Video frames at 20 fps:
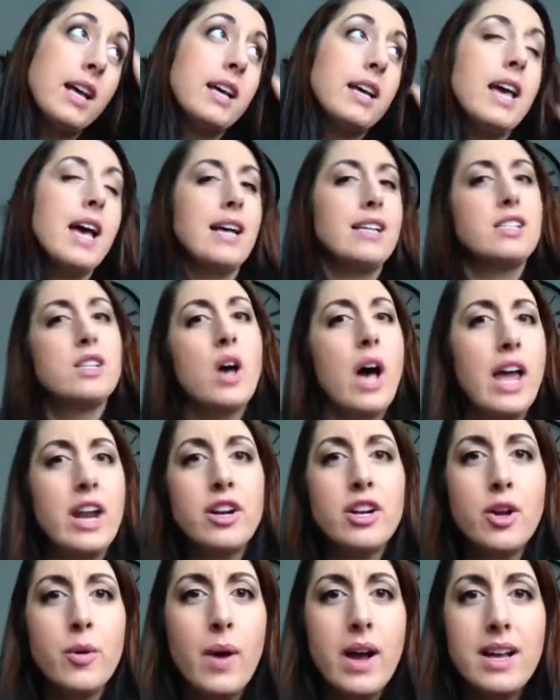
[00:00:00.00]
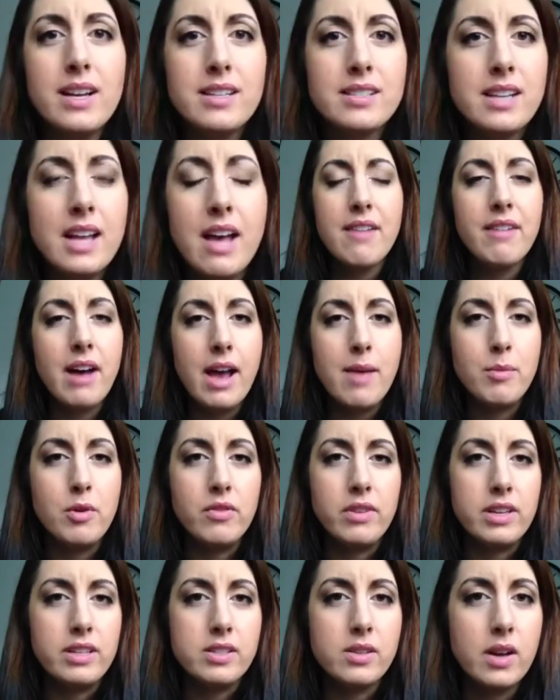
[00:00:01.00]
Yeah, so I don't know why it doesn't
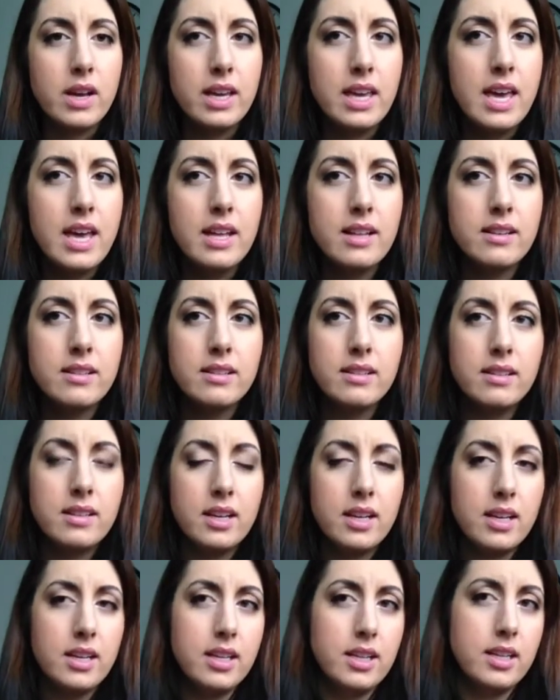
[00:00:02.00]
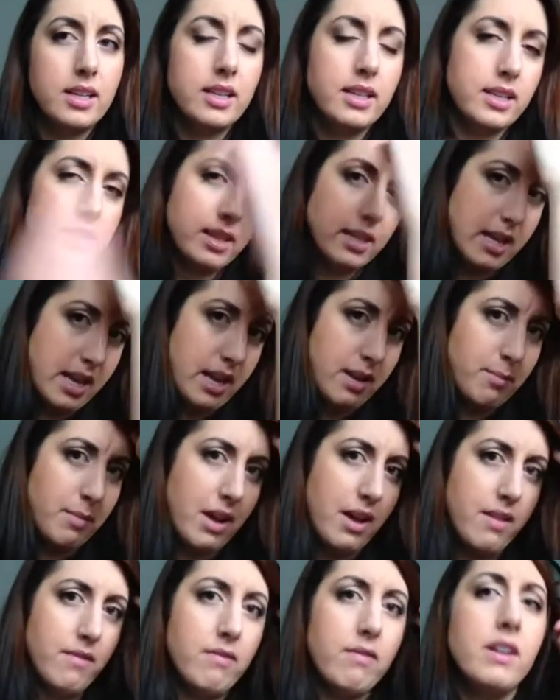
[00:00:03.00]
iMovie, so I can't edit
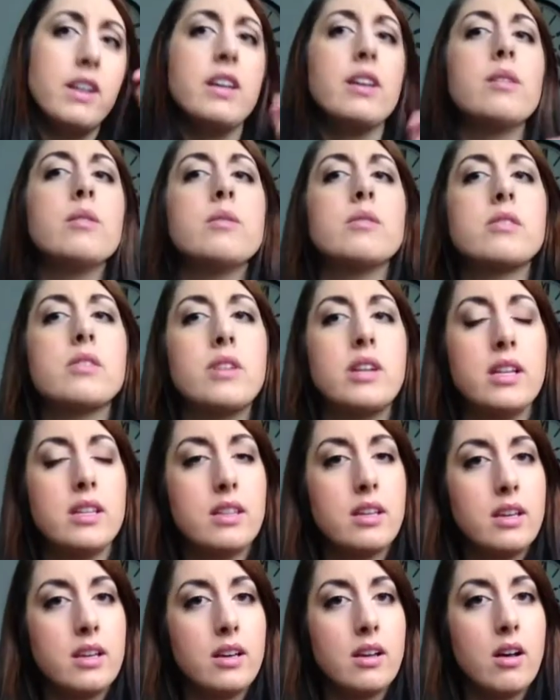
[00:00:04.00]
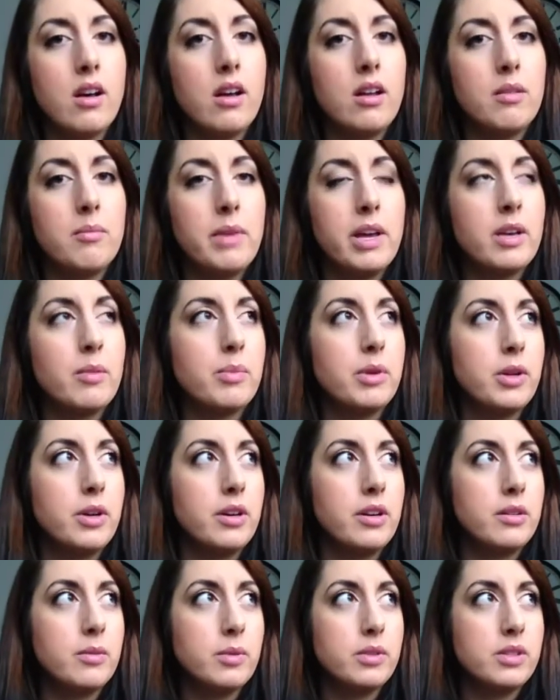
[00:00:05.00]
my videos or anything on my
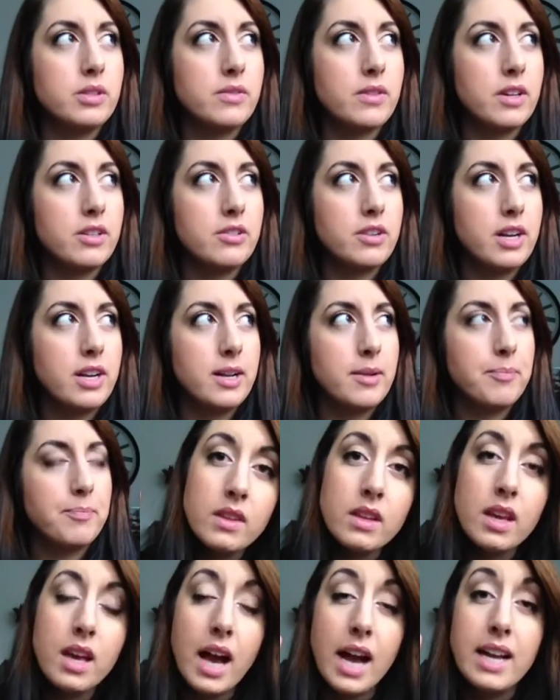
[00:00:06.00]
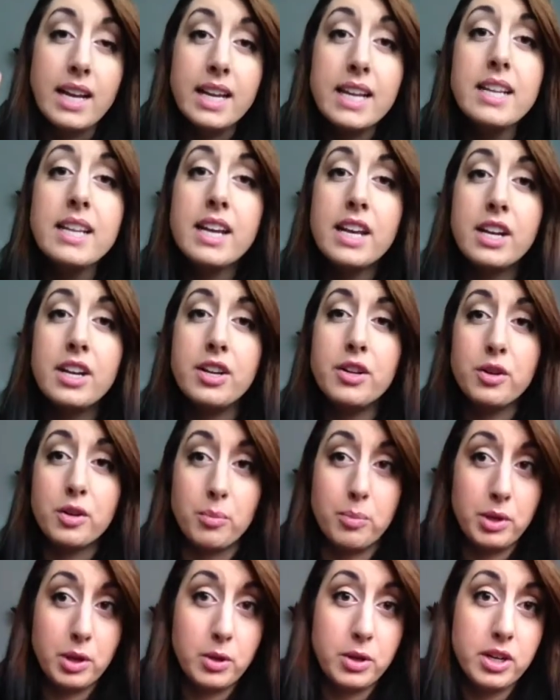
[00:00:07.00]
computer, which is frustrating. I need to get a new
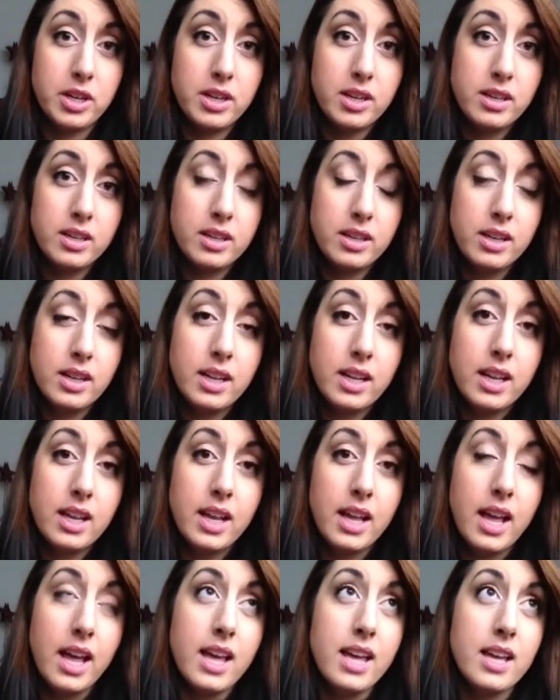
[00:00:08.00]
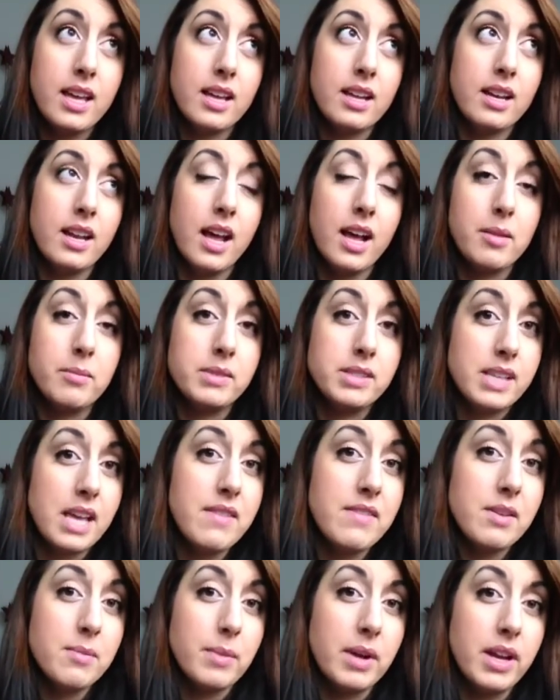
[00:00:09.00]
computer, and I'm
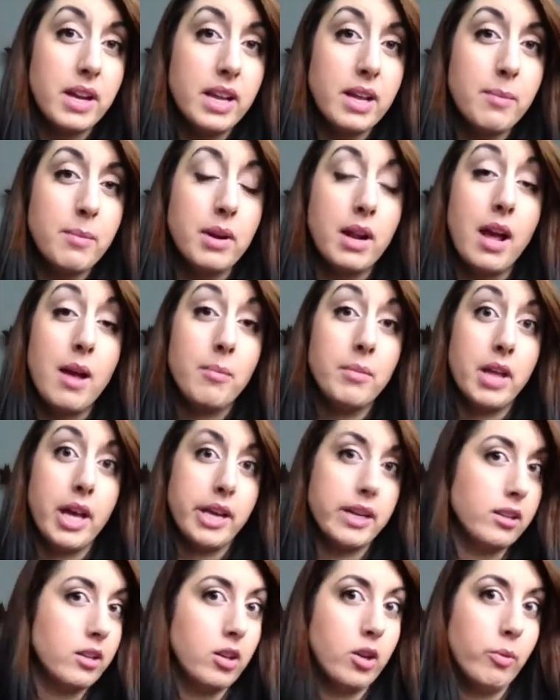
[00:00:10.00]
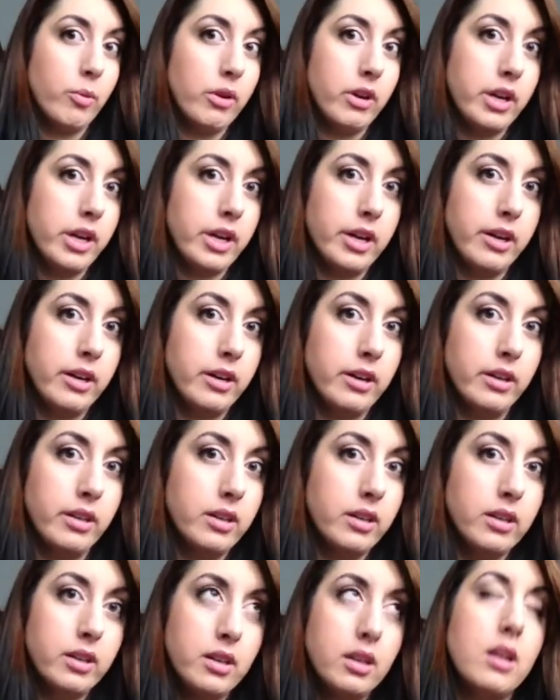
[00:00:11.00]
saving money, but I'm like nowhere near
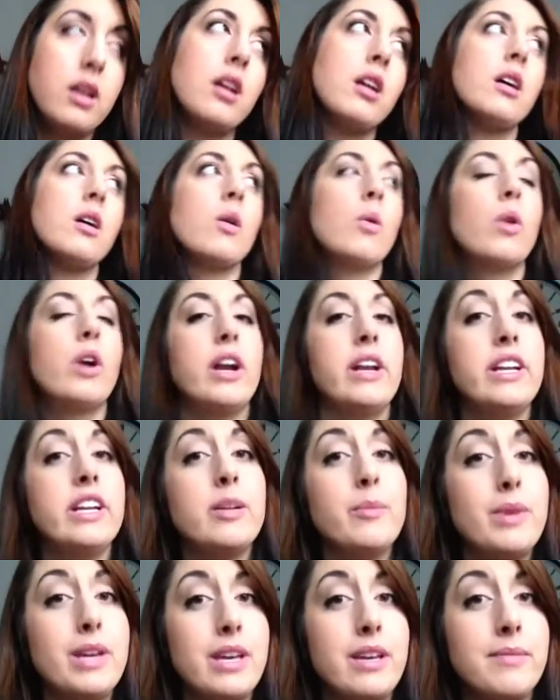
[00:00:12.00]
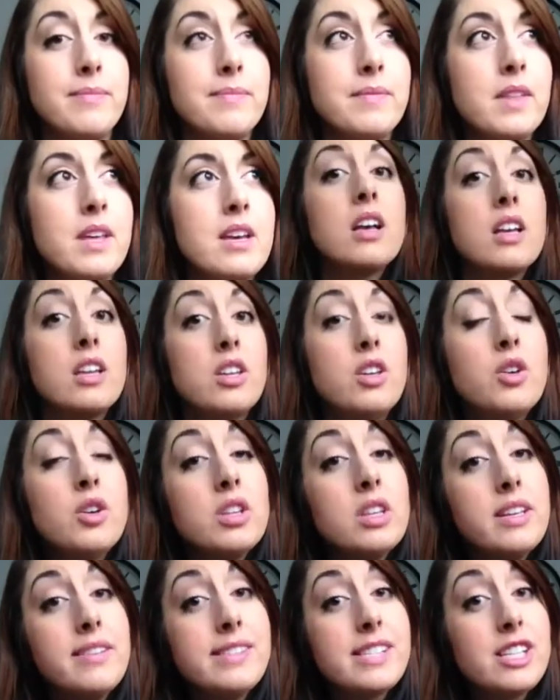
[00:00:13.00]
where I need to be. You
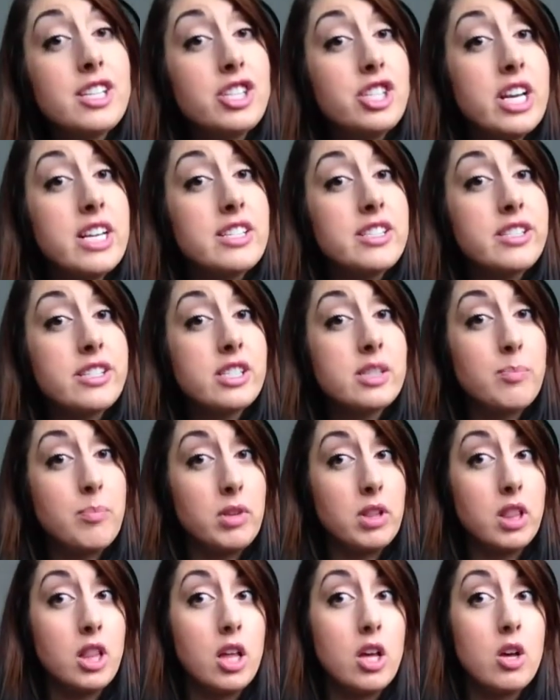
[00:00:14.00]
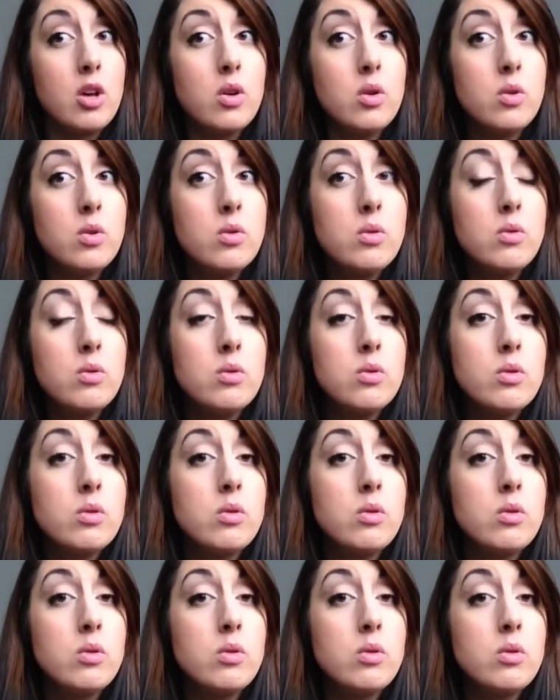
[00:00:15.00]
can leave suggestions below